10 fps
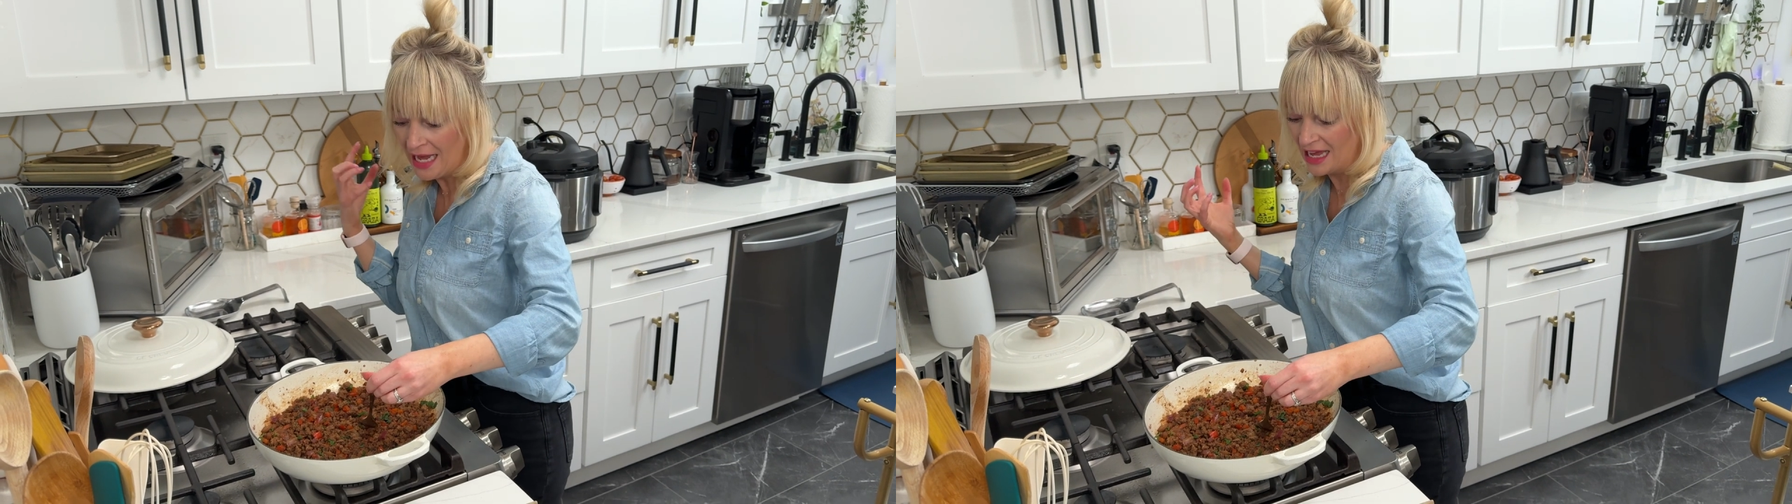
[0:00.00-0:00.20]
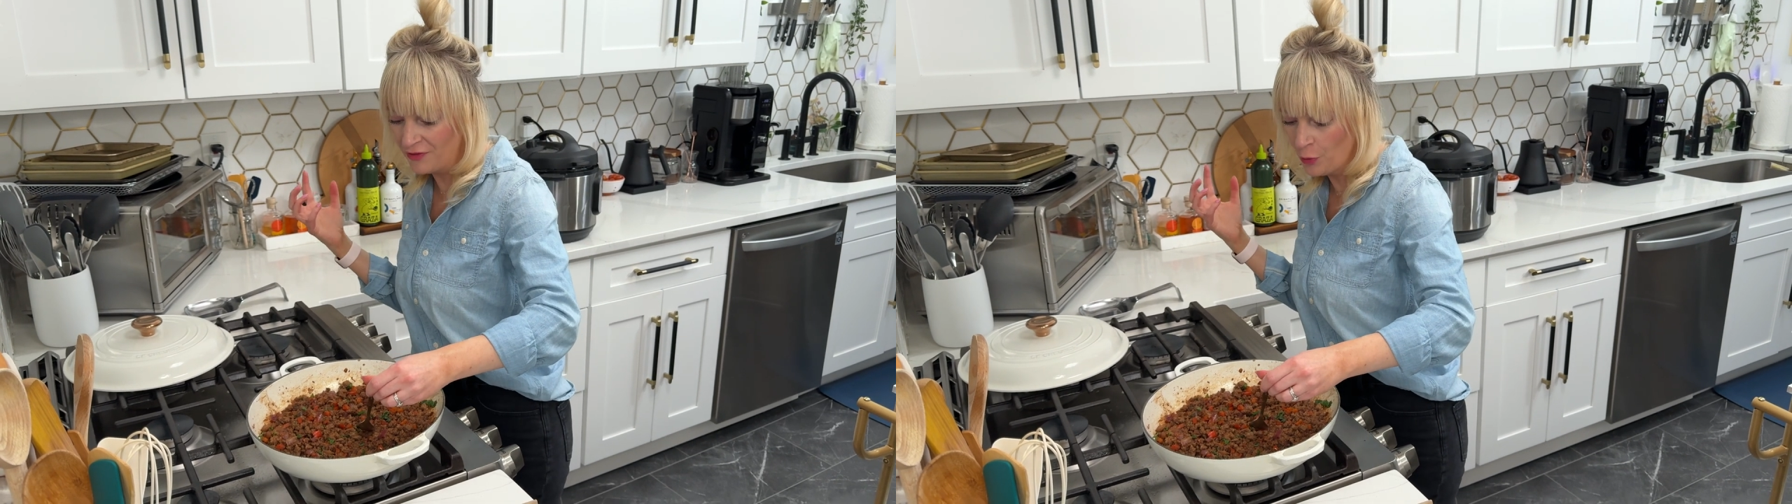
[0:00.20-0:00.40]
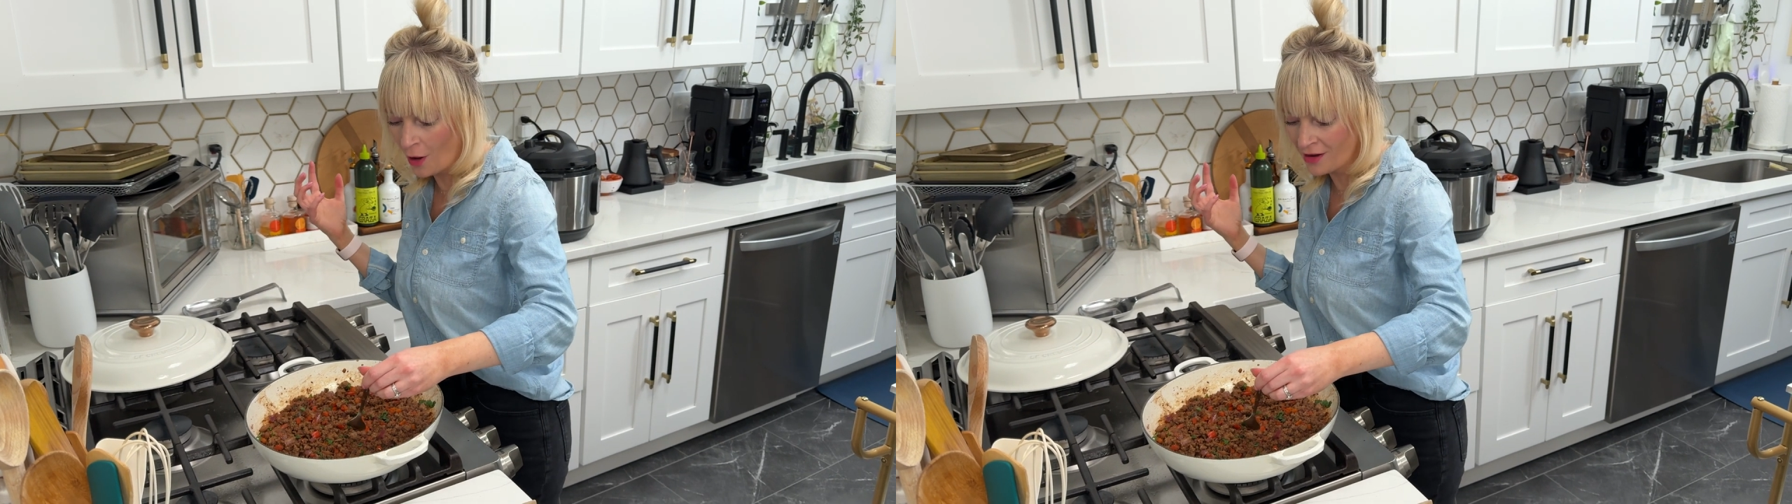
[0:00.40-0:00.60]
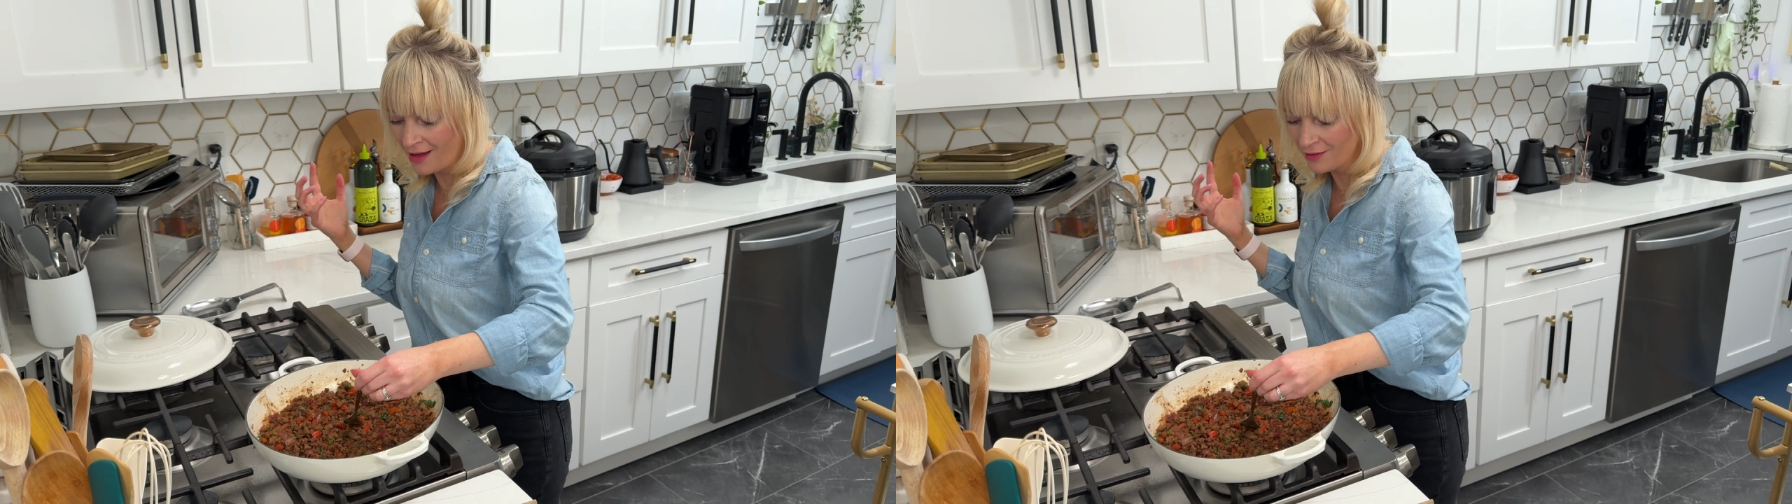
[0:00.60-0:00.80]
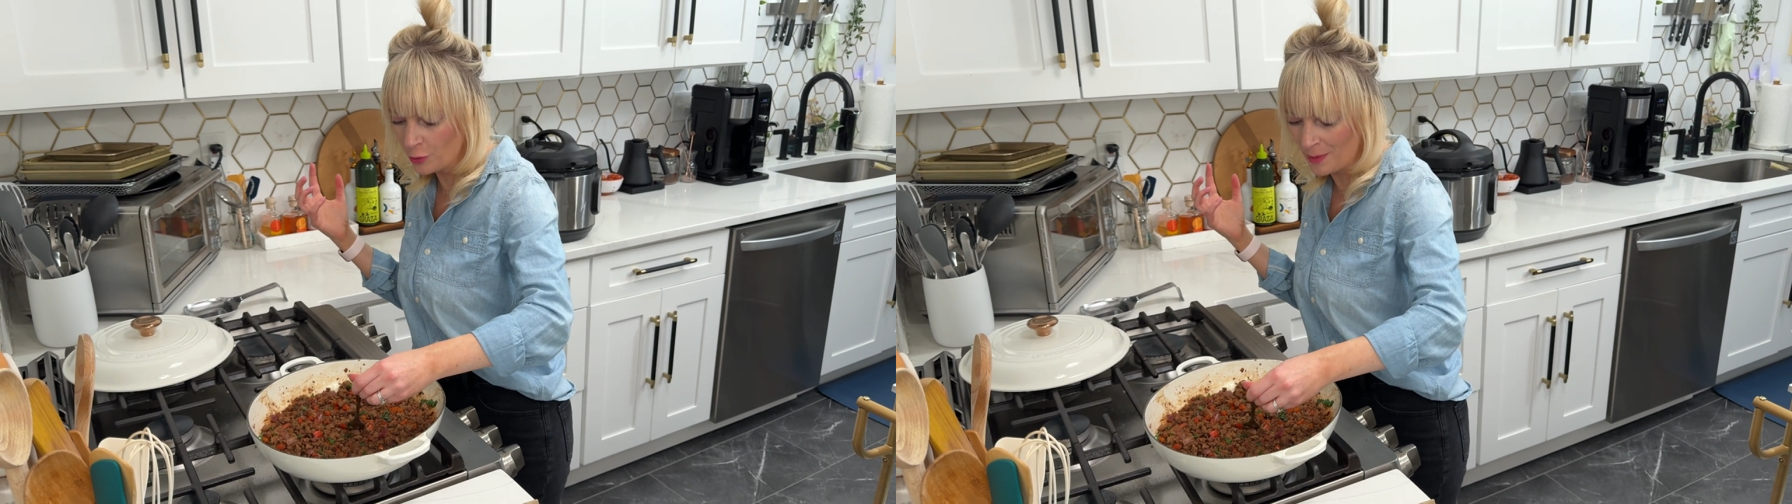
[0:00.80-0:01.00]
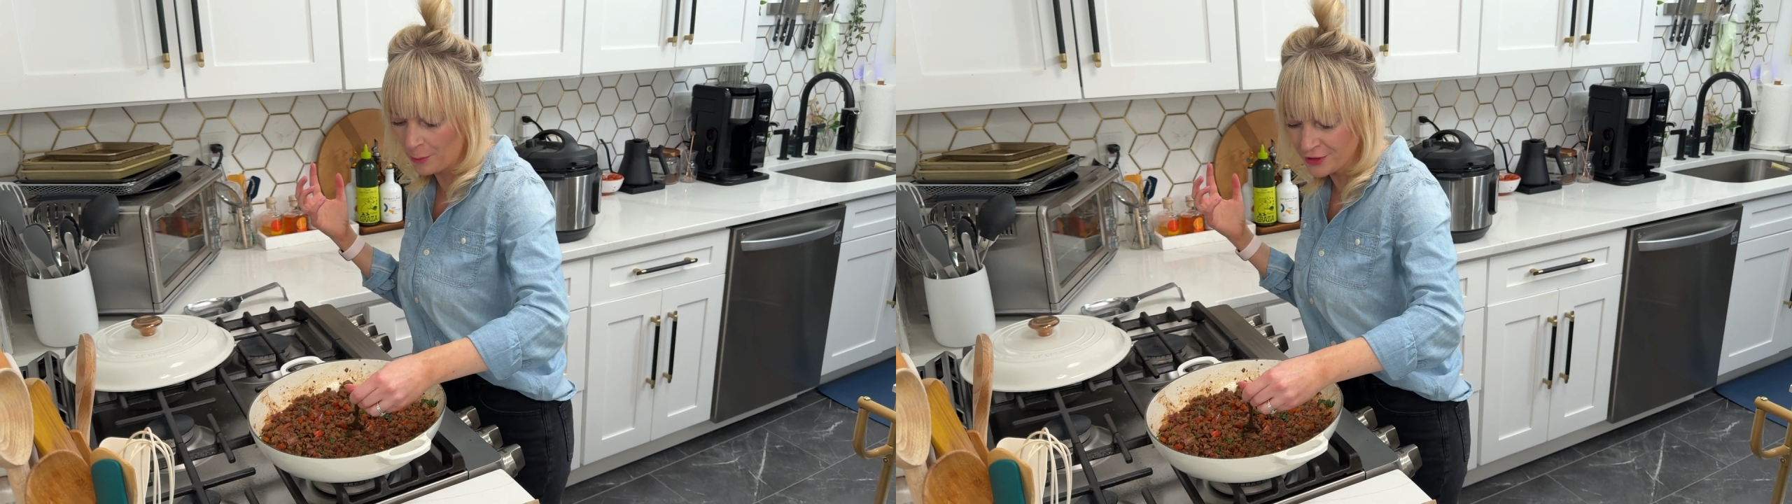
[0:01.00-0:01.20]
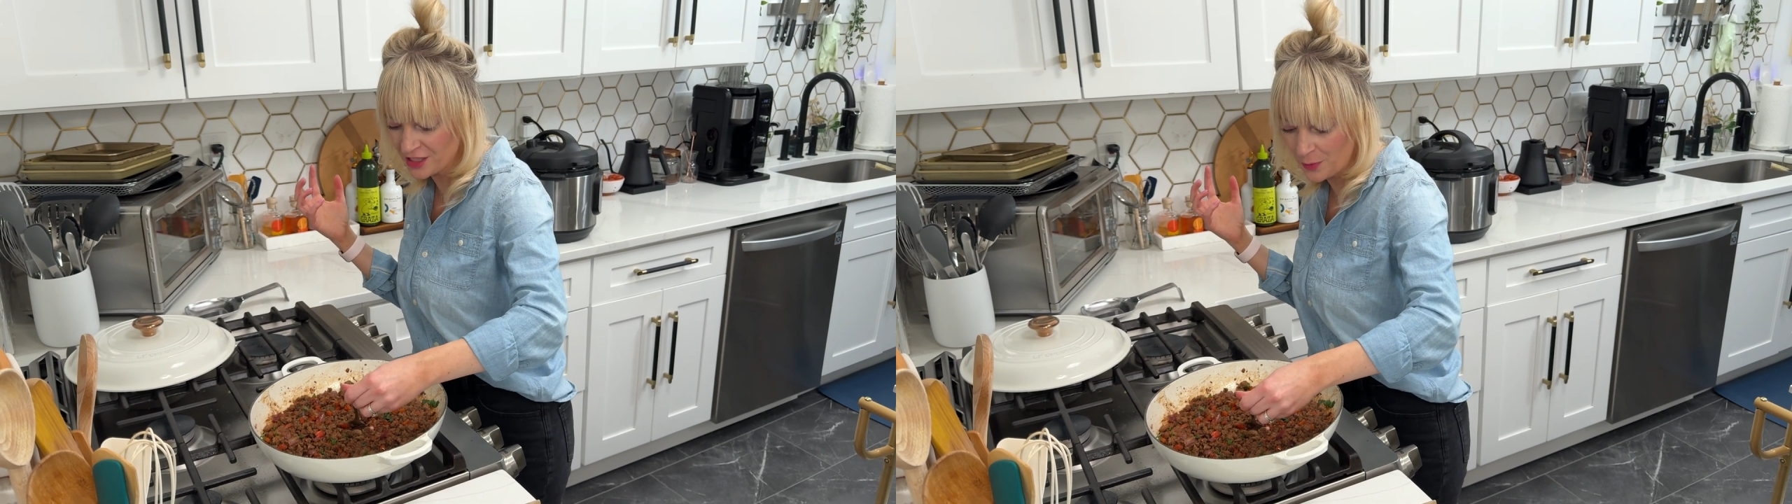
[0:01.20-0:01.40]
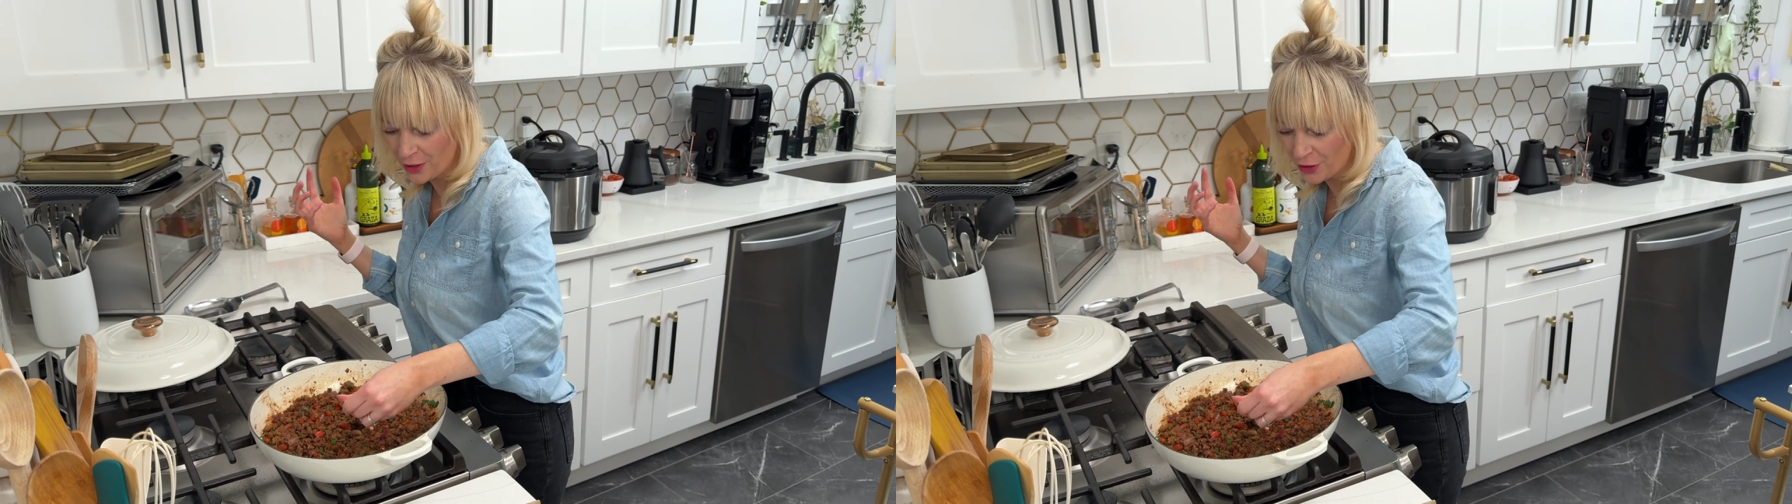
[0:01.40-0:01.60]
If you want it a little bit more
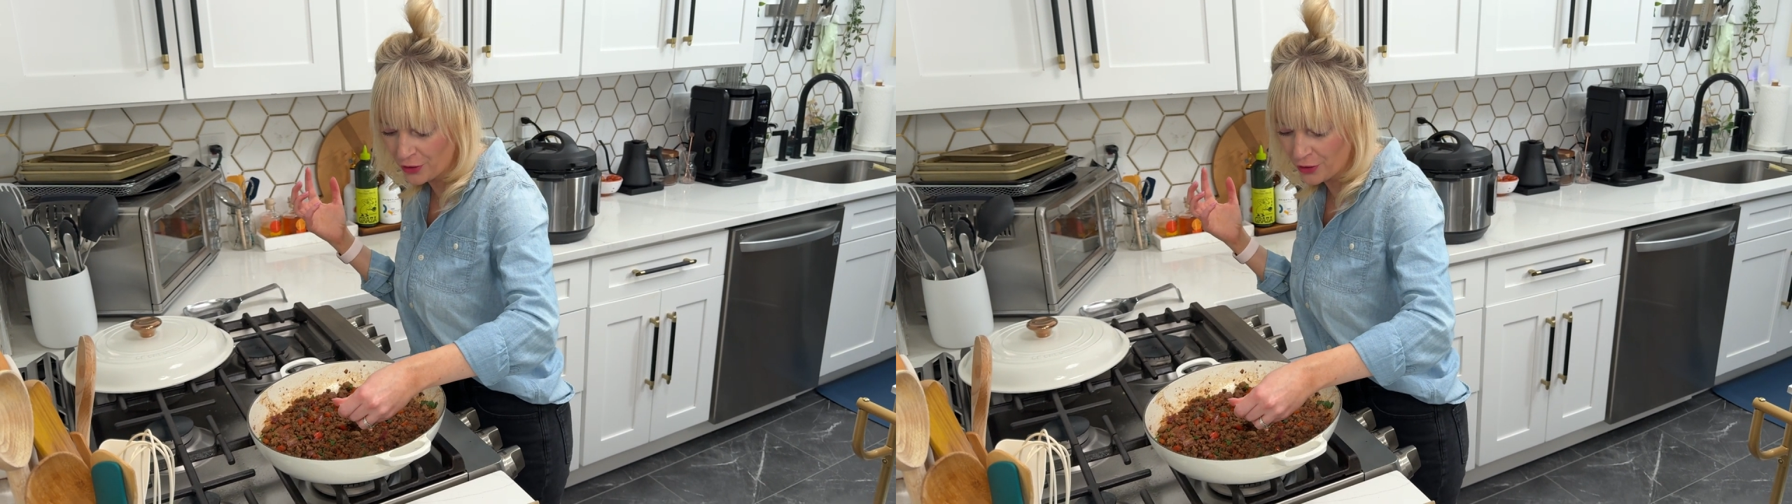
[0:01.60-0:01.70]
sweeter,